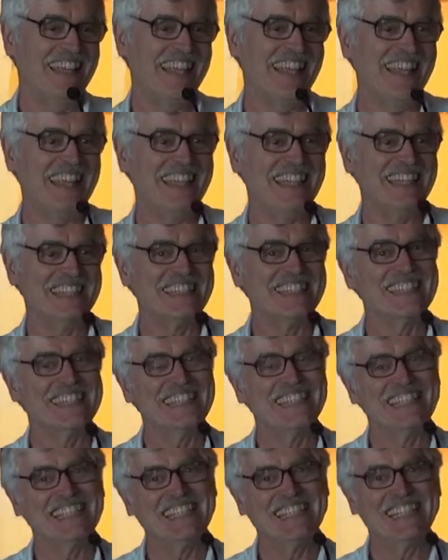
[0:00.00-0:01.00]
And
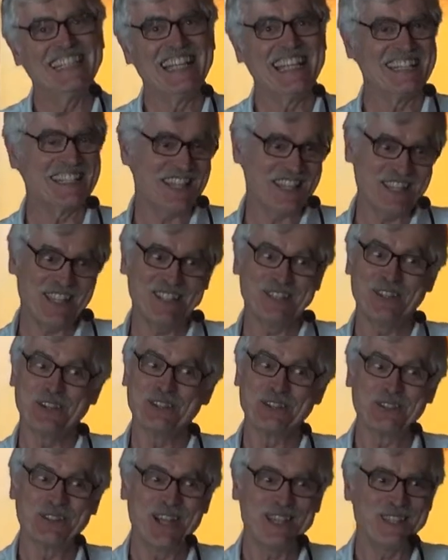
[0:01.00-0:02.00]
as I said,
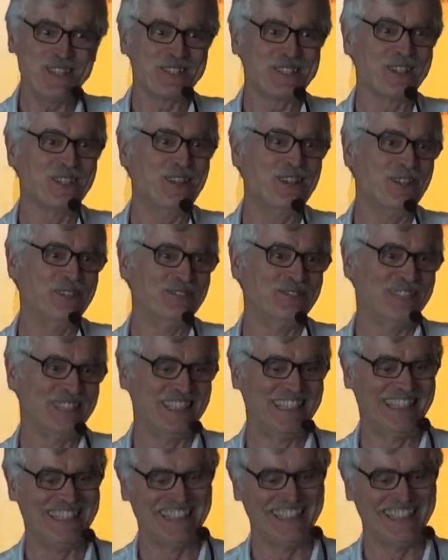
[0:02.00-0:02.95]
don't try this at home.